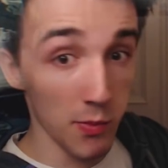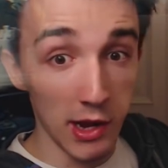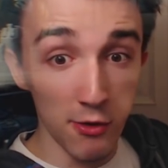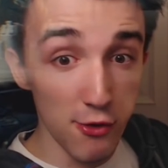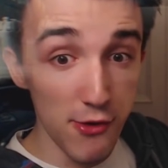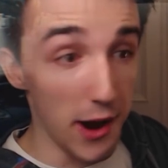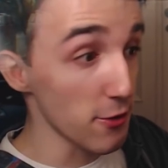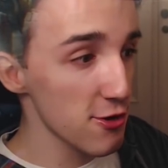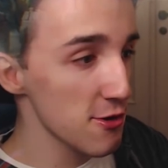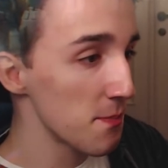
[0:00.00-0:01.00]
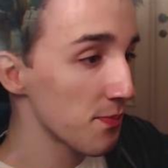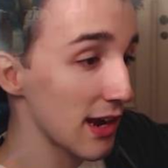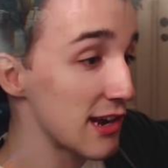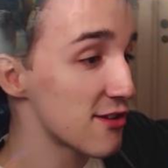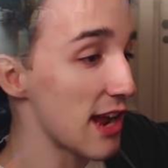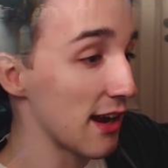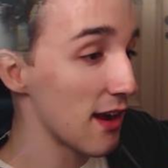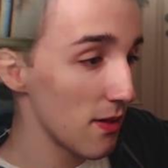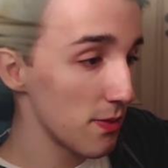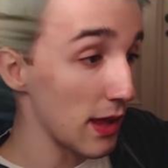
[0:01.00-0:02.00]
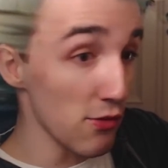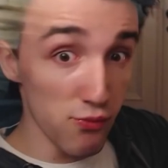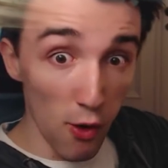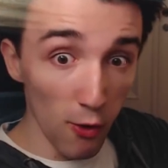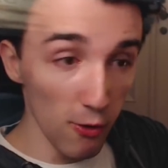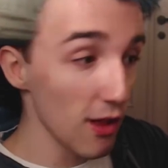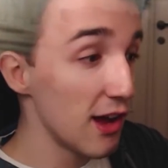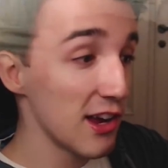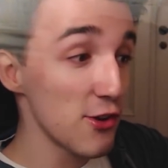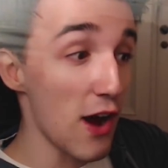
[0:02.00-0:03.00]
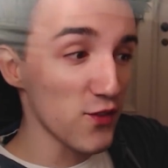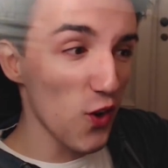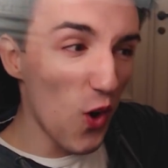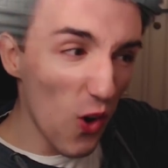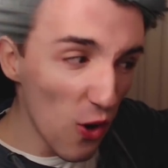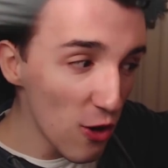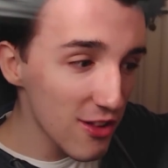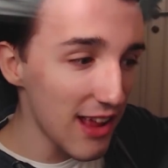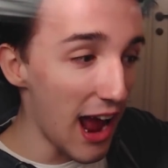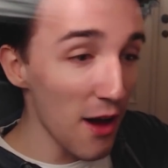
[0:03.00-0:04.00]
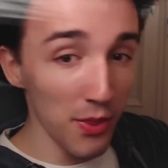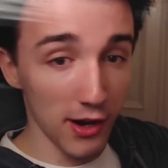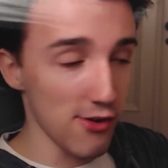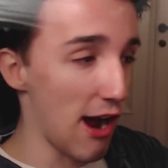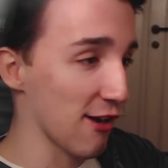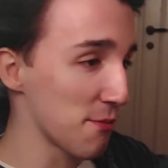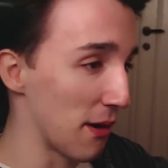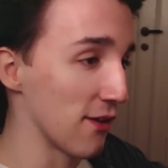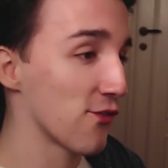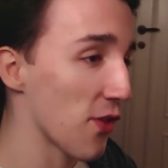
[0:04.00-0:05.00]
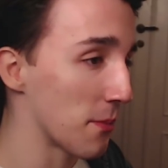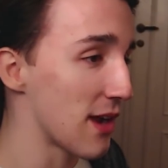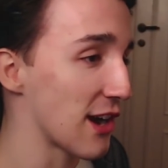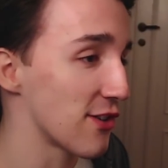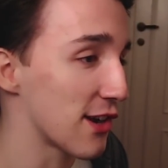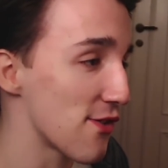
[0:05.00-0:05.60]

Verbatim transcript: they don't crouch. Instead, they roll. You have to hold down the crouch button for them to actually